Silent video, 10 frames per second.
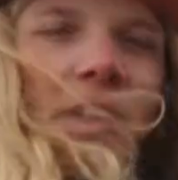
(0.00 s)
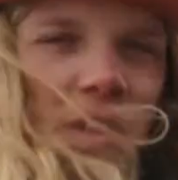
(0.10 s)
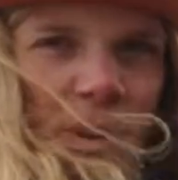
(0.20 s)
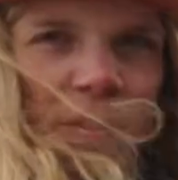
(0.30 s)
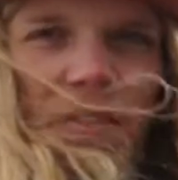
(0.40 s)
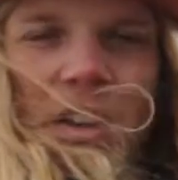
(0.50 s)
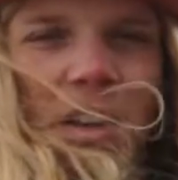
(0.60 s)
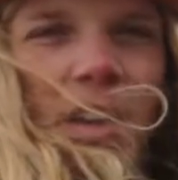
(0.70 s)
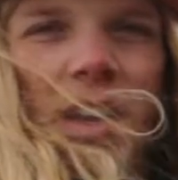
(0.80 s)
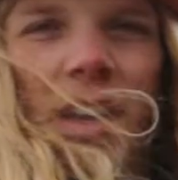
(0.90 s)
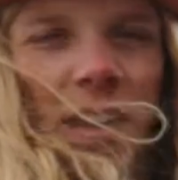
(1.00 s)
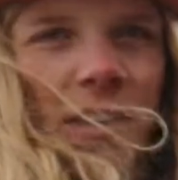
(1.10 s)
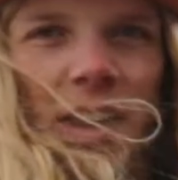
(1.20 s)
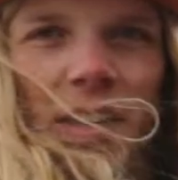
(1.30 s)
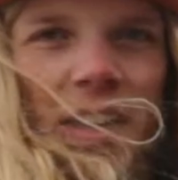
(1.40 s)
to my feet, and
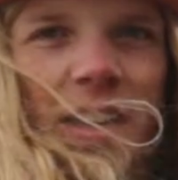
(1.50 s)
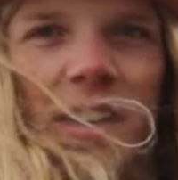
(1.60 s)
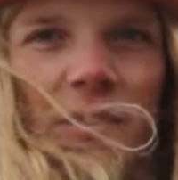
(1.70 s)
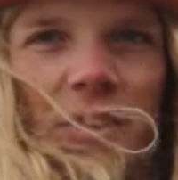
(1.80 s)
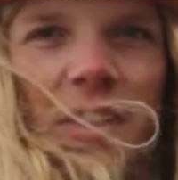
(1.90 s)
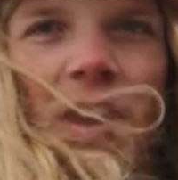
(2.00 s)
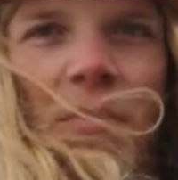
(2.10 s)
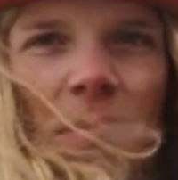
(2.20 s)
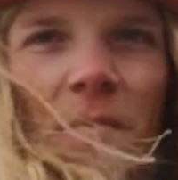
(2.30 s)
I'd land it every time.